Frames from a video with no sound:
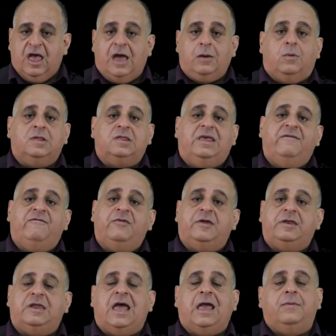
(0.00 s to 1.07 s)
and was given
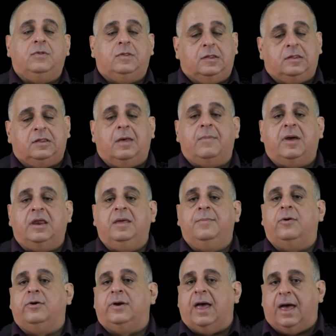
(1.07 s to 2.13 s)
the name Sister Marie
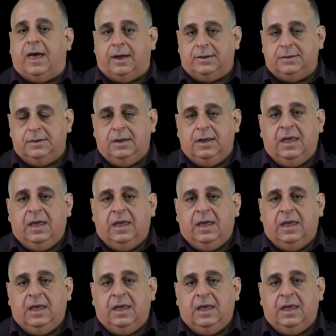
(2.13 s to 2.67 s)
Bernard